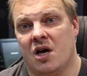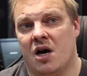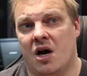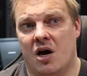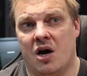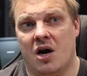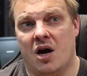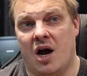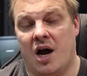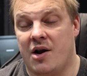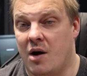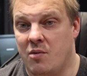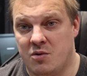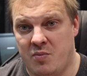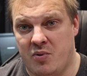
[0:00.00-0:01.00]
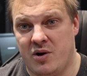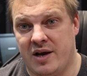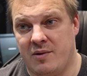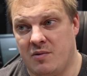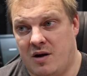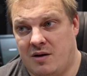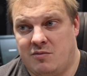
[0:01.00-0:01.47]
And I'd
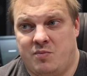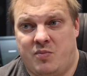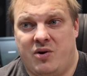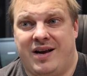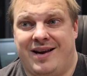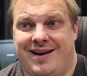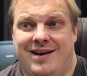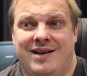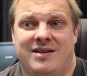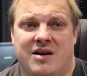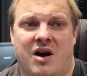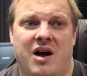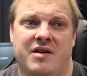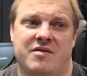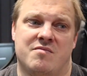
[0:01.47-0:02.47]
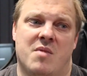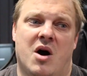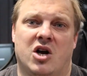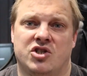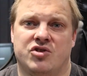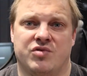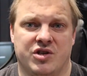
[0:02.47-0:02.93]
put it in kind of
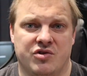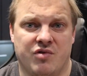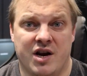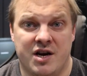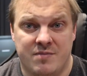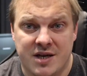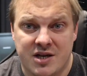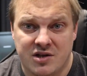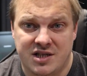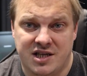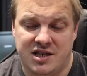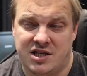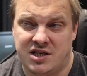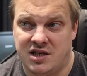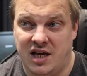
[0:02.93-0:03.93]
mastering grade because it